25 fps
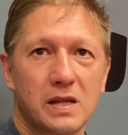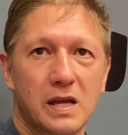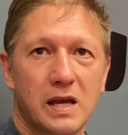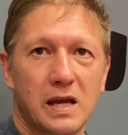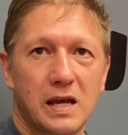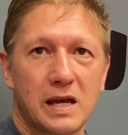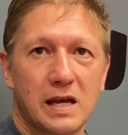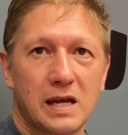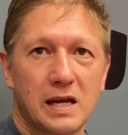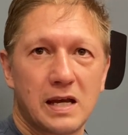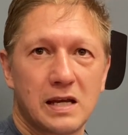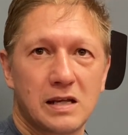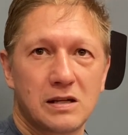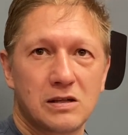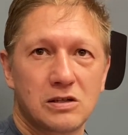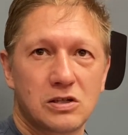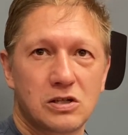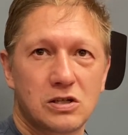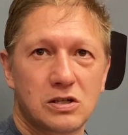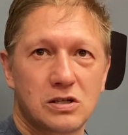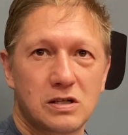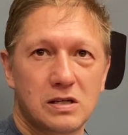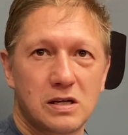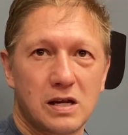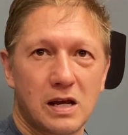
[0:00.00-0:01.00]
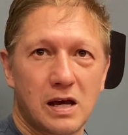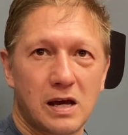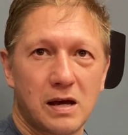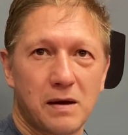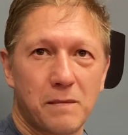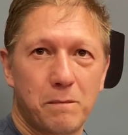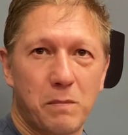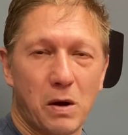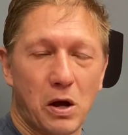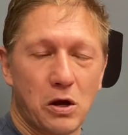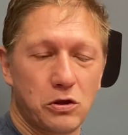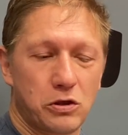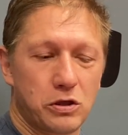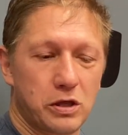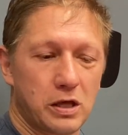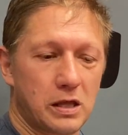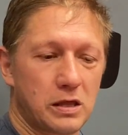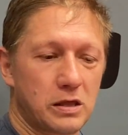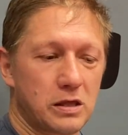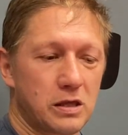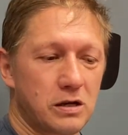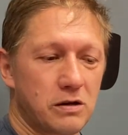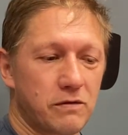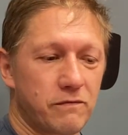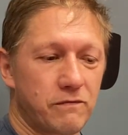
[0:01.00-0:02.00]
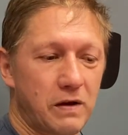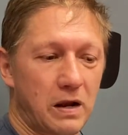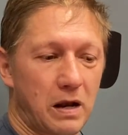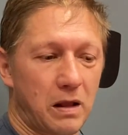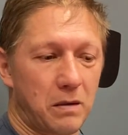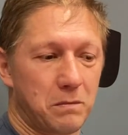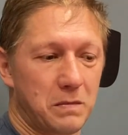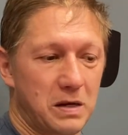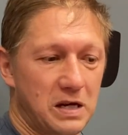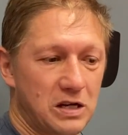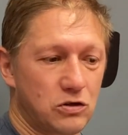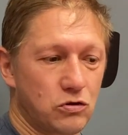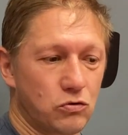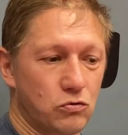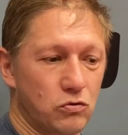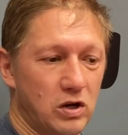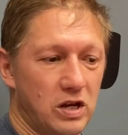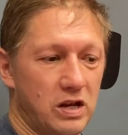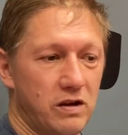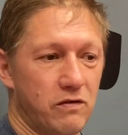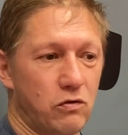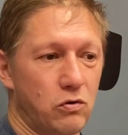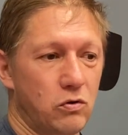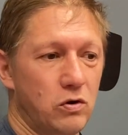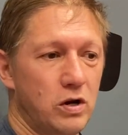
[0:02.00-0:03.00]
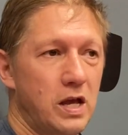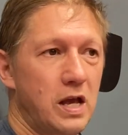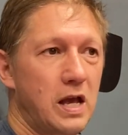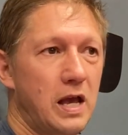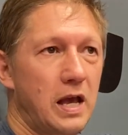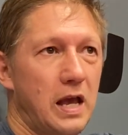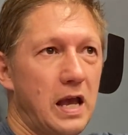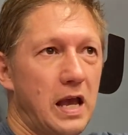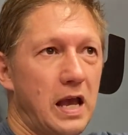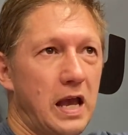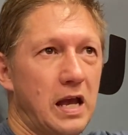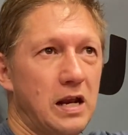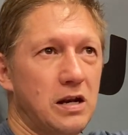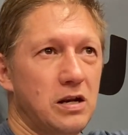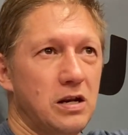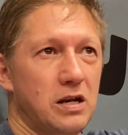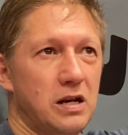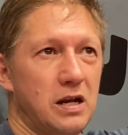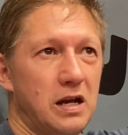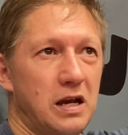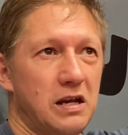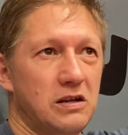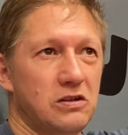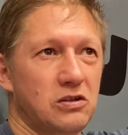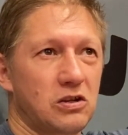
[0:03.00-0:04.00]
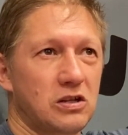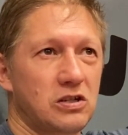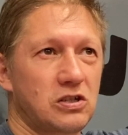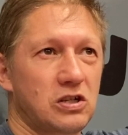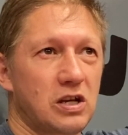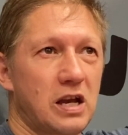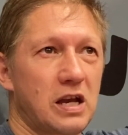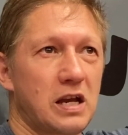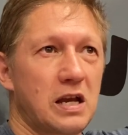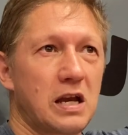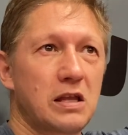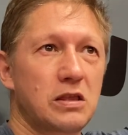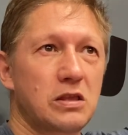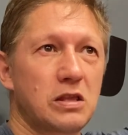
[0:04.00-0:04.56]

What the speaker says: and both at the developmental level and as I say,